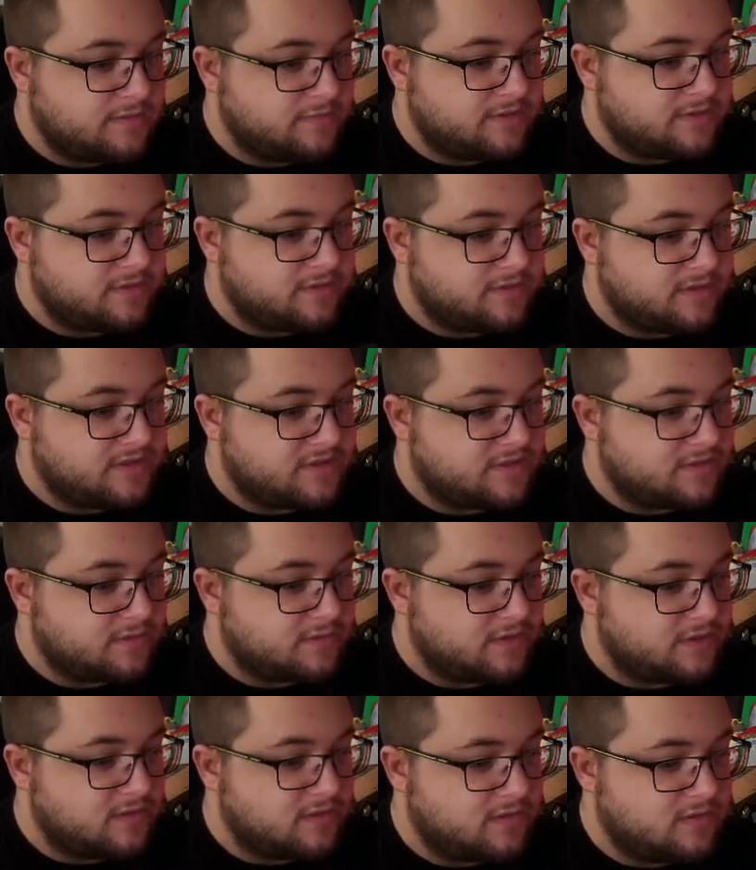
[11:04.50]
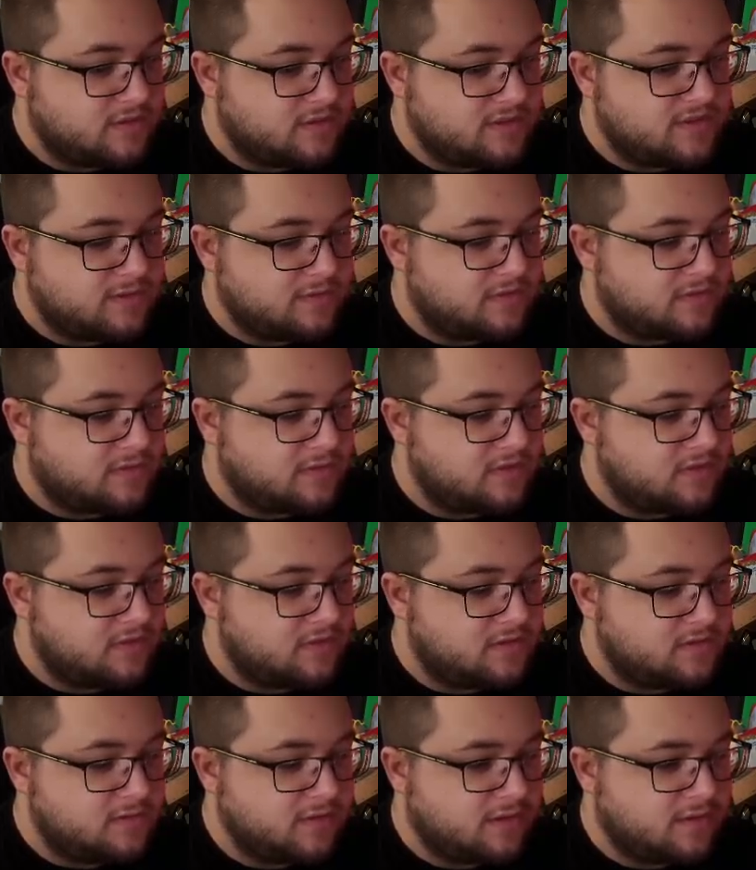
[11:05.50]
gonna do this as well. That's not what I wanted.
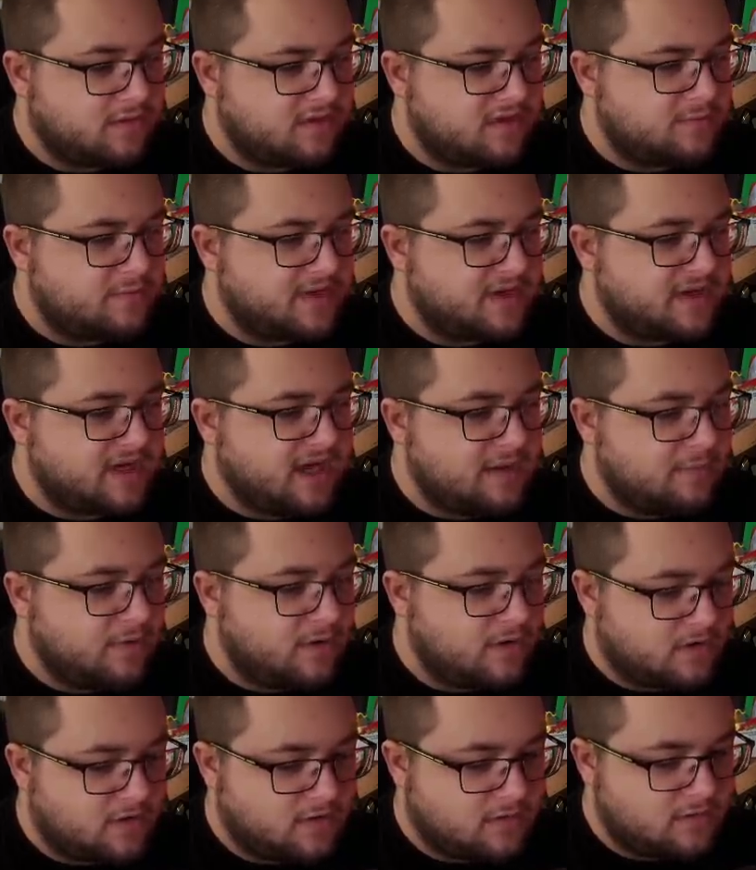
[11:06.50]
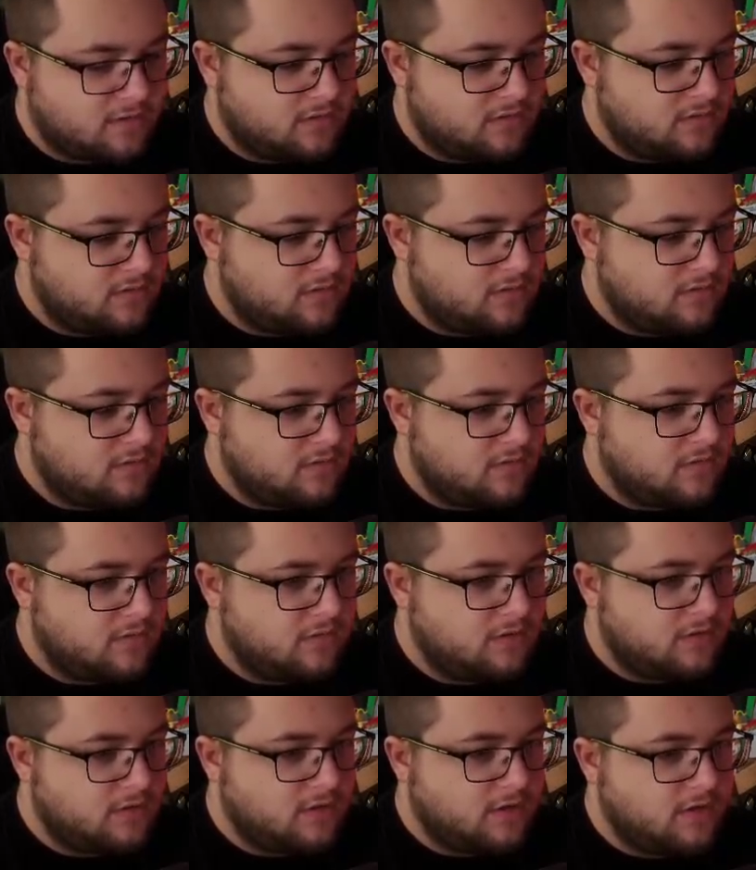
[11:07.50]
Wait, where did my claymore go?
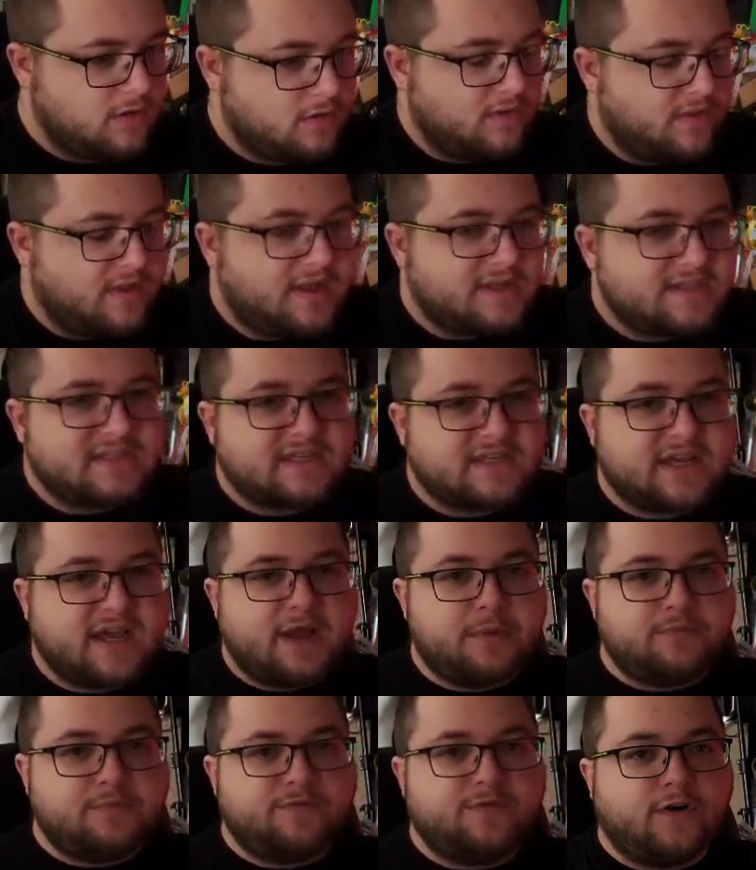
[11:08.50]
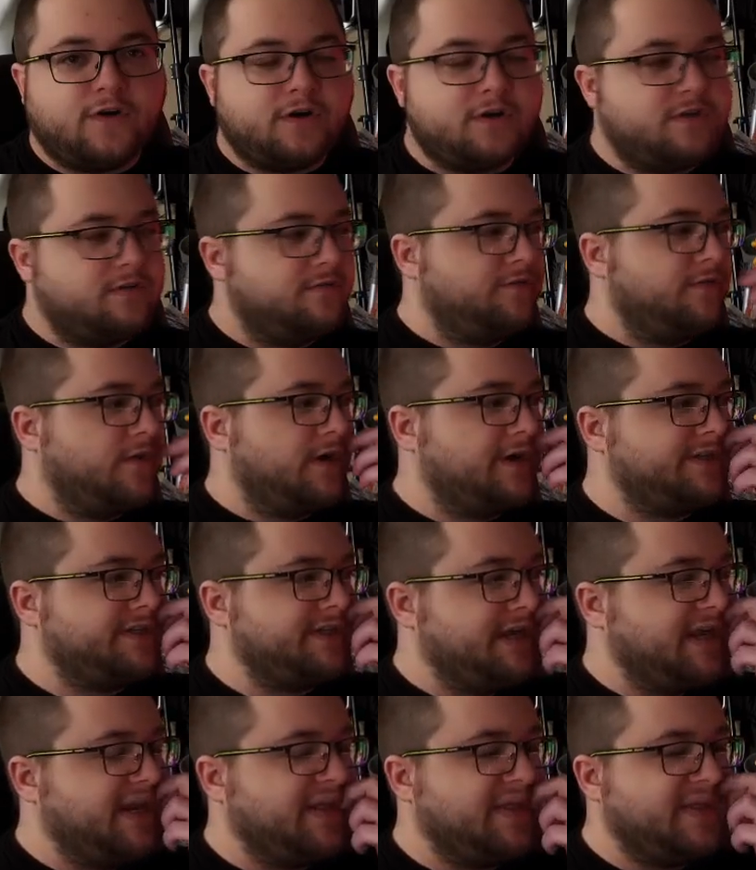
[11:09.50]
Well, there's the game 40 and
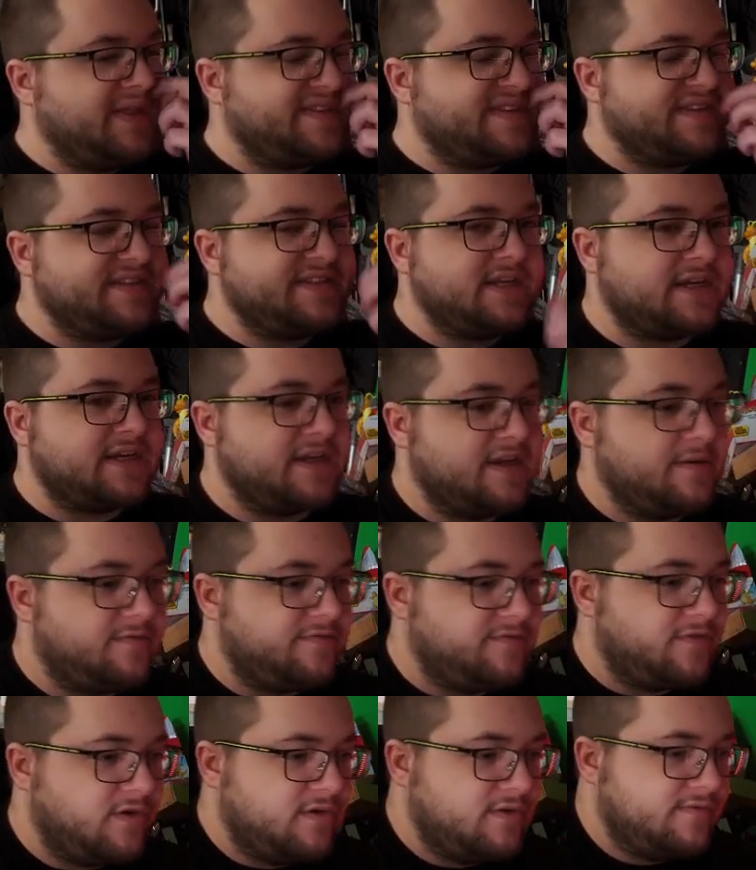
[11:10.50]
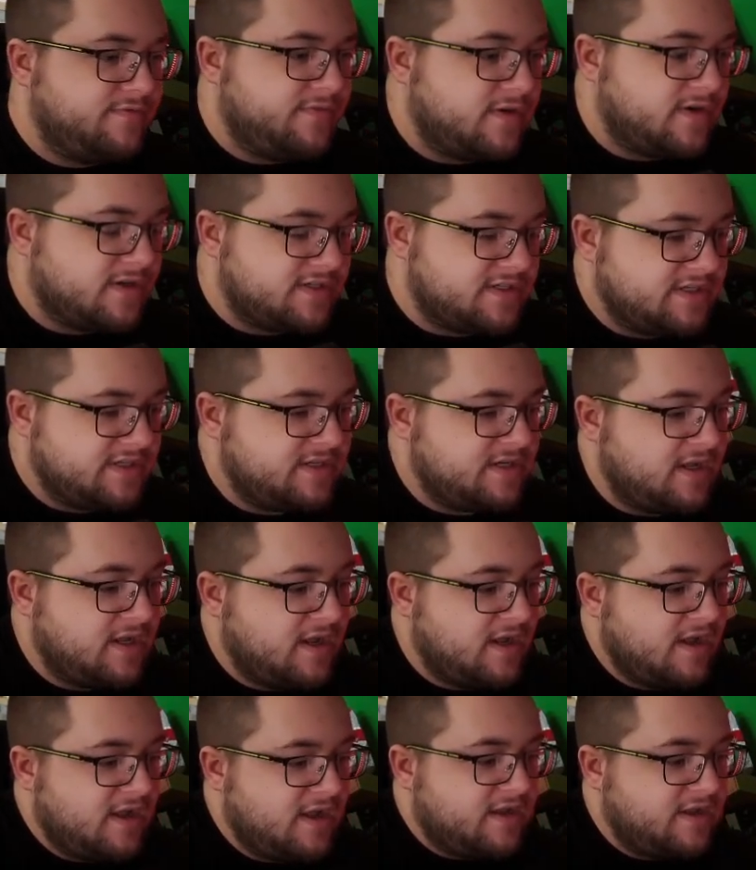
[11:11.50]
14. I think that's the second game, 40 and 14.
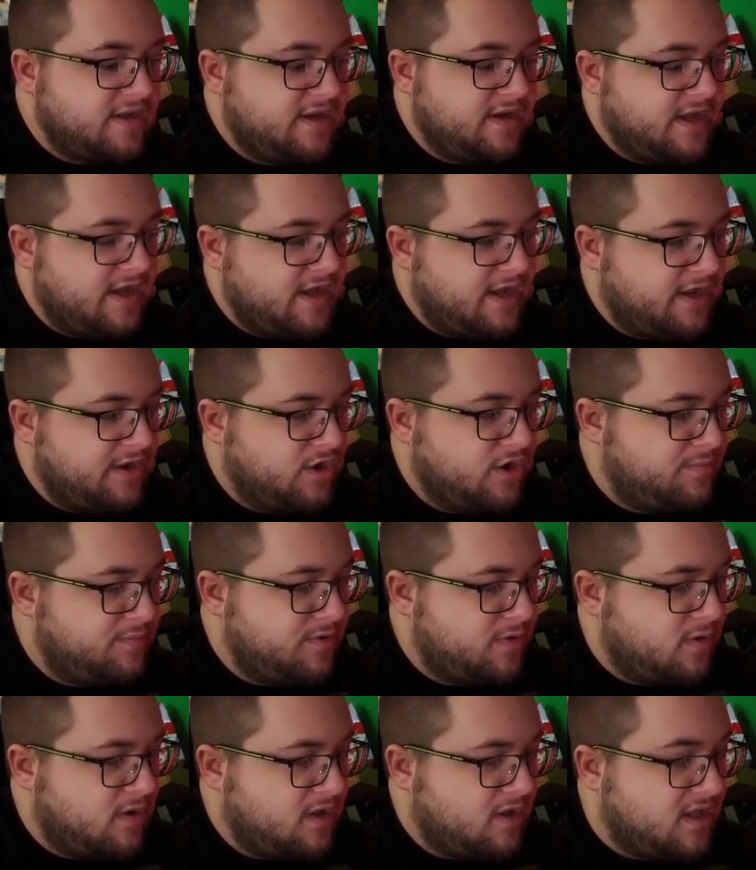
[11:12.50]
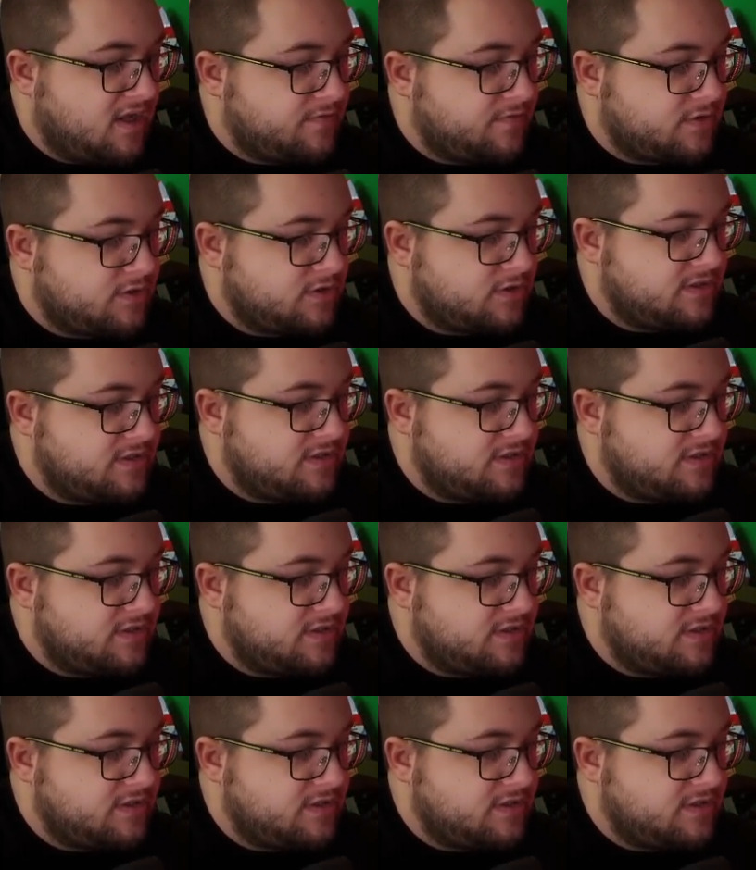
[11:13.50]
And yeah, I hope you all have a good